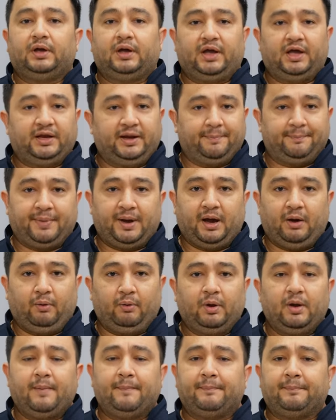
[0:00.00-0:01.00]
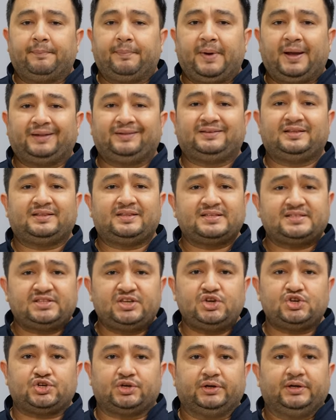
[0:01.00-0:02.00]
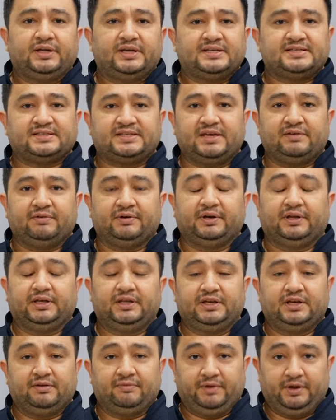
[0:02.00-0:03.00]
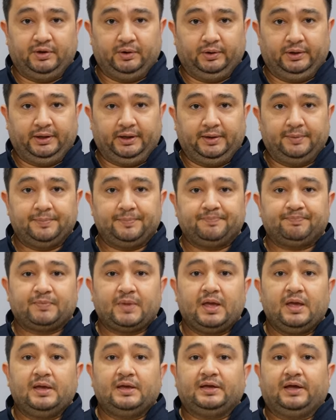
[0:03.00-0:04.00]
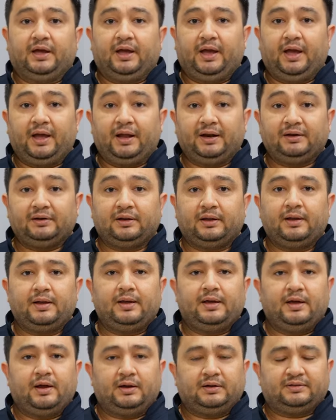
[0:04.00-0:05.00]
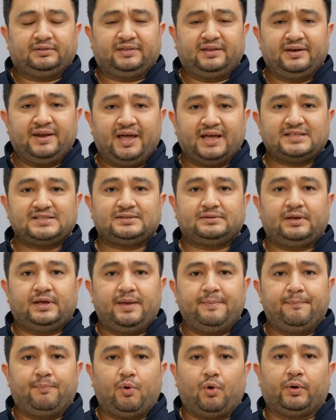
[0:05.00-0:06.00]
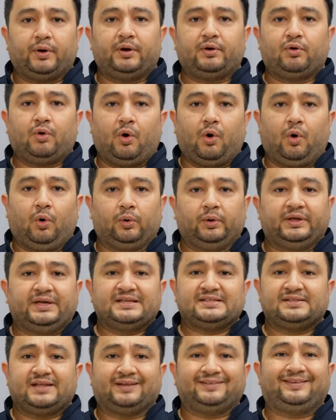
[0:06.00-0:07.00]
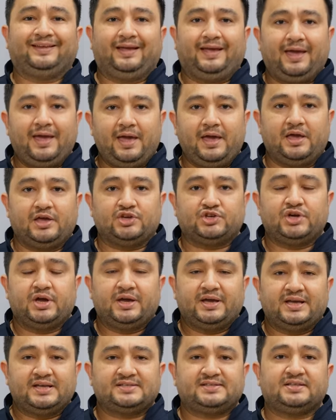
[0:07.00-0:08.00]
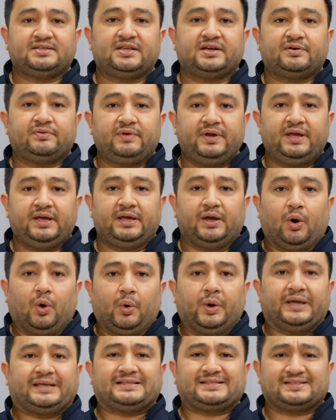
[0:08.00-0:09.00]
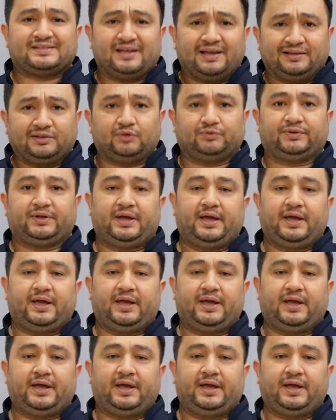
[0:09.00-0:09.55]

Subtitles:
and above, but the decision is given individually. And the next important role is not the age, is the degree or extent of the